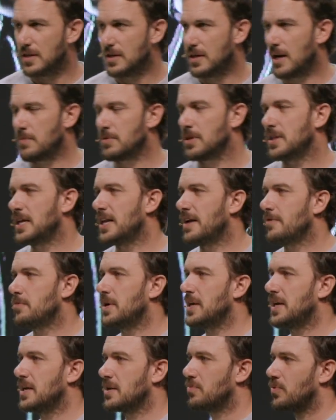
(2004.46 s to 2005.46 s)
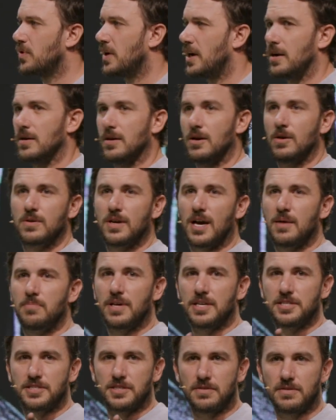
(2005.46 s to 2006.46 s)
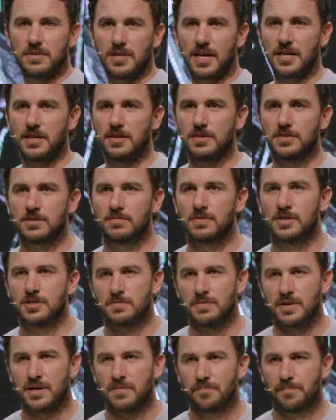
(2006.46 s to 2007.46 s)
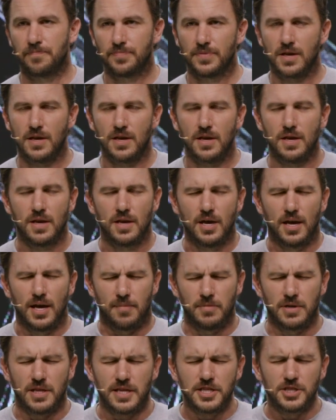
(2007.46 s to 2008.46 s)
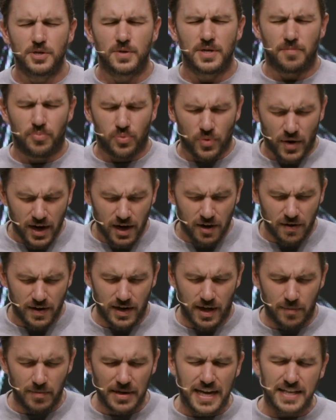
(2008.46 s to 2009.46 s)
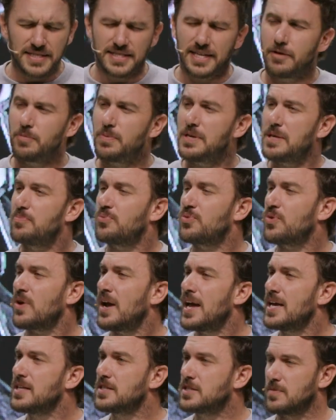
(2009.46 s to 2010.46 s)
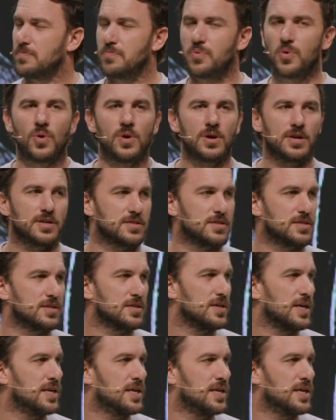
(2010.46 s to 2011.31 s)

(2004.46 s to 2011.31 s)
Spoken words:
I'm going to lead everybody in a prayer. Oh, God bless you. Thank you so much, man. I'm gonna lead you in a prayer, and I'm gonna ask that everybody pray in support.